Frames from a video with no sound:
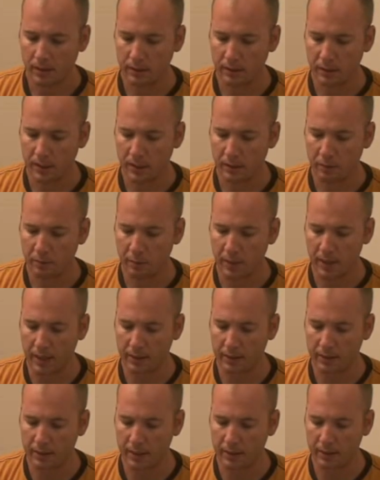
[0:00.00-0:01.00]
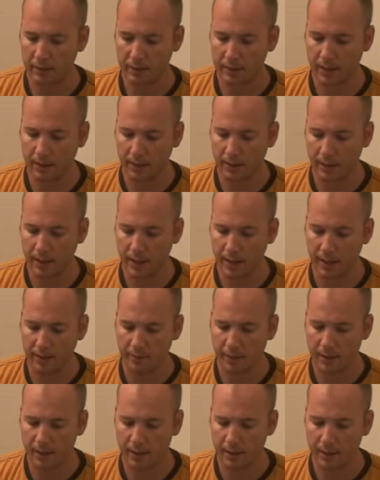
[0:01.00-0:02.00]
test batch that didn't have
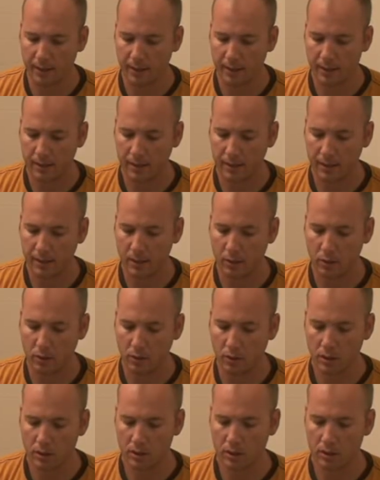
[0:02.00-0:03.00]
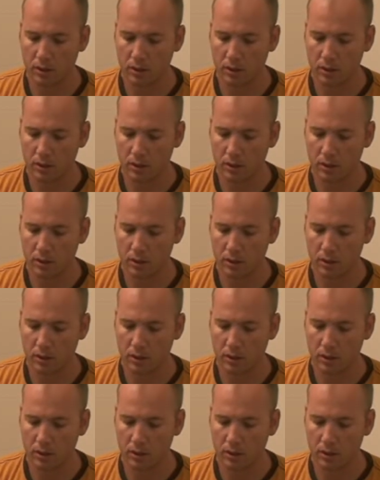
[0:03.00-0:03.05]
any oak.